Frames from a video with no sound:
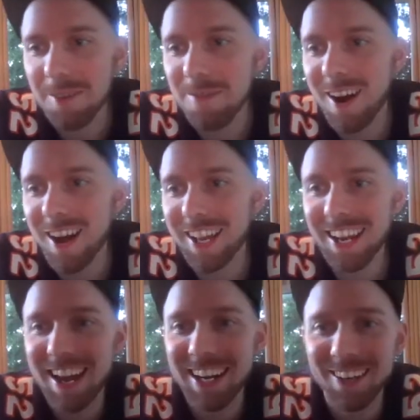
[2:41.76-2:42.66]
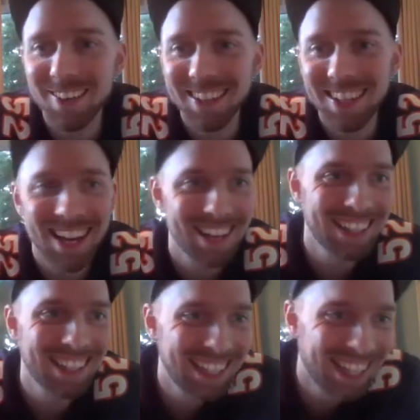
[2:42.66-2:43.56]
Come on, get out of here with that.
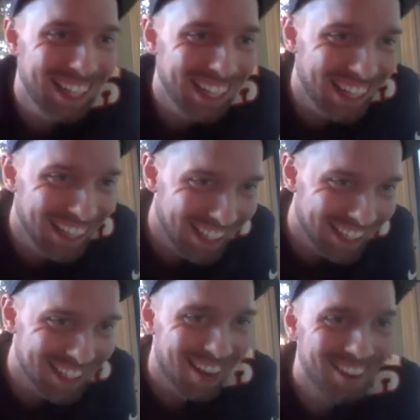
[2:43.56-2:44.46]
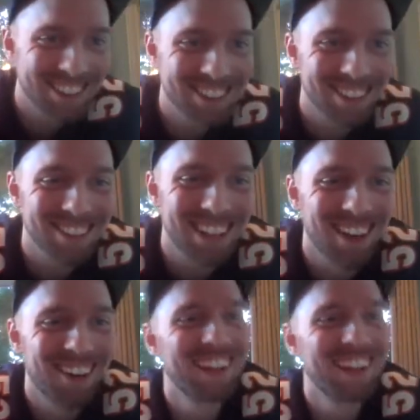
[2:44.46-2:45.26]
No, it's true though.